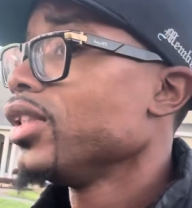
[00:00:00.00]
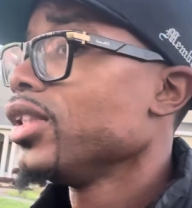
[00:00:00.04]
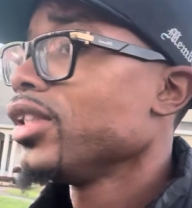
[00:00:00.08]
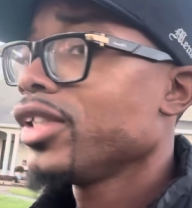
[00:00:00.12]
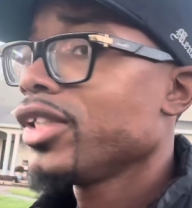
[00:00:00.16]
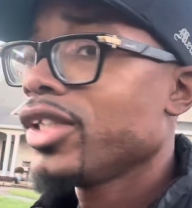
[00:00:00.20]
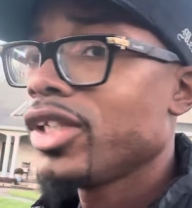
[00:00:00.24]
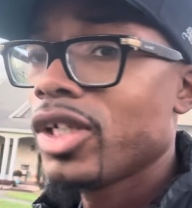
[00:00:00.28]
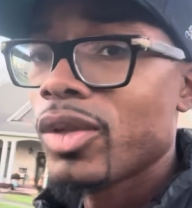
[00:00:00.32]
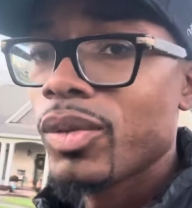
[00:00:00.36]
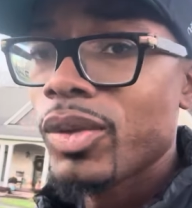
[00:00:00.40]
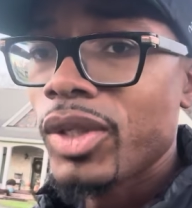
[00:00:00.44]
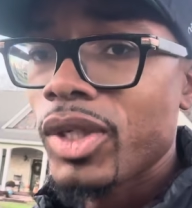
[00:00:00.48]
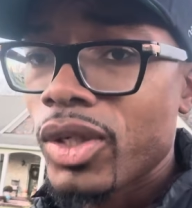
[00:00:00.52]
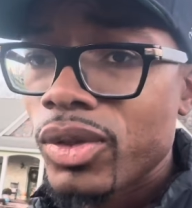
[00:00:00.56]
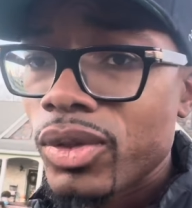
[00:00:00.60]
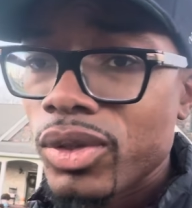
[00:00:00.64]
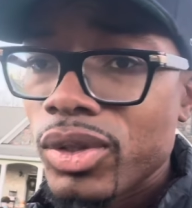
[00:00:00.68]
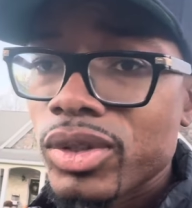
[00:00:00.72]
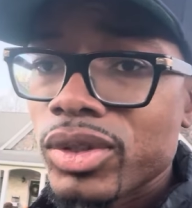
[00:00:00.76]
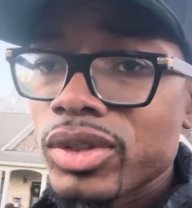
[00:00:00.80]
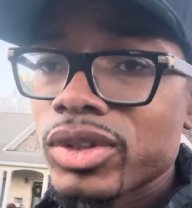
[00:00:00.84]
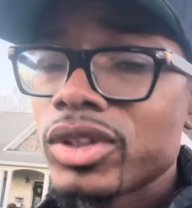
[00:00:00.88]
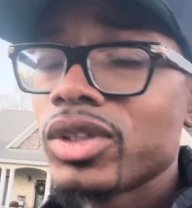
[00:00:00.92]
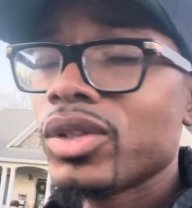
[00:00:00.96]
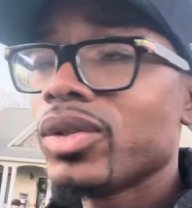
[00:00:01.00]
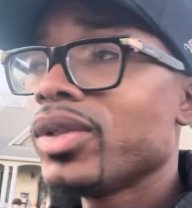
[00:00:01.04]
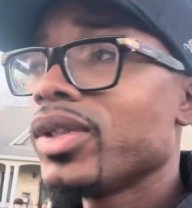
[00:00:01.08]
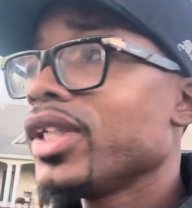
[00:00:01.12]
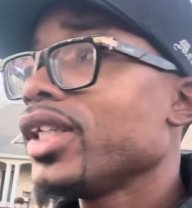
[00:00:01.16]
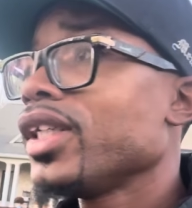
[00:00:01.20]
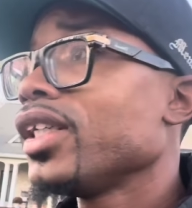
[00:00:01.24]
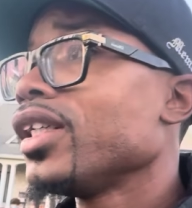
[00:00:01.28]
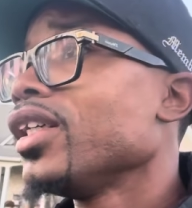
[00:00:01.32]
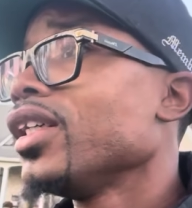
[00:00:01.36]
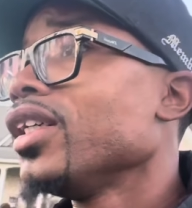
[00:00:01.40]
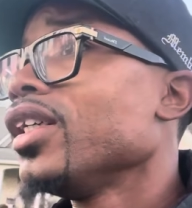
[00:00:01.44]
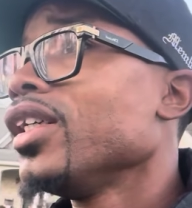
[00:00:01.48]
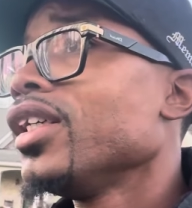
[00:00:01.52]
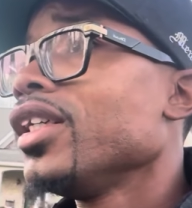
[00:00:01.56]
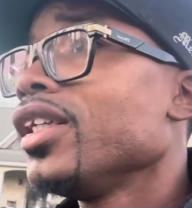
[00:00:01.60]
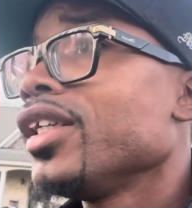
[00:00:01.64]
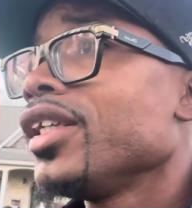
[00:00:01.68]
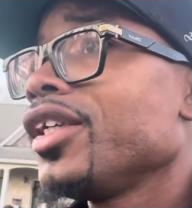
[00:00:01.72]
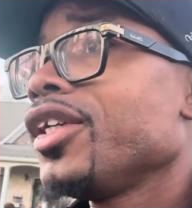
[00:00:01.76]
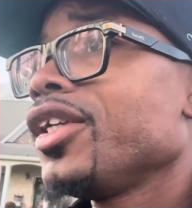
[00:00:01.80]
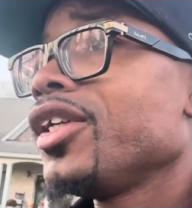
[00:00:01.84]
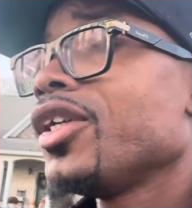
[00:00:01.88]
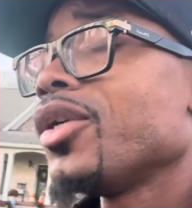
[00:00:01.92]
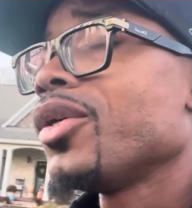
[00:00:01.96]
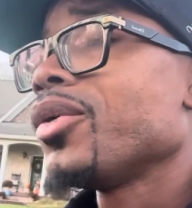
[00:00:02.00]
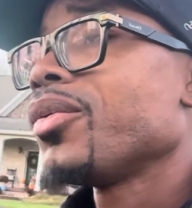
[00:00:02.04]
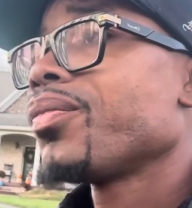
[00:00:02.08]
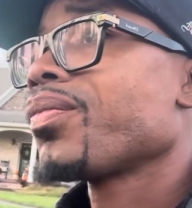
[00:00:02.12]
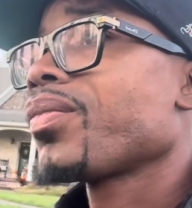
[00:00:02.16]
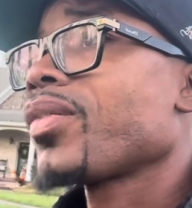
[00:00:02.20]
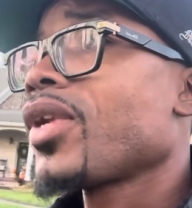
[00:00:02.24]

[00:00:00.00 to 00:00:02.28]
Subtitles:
You know, we hold on to it. You know,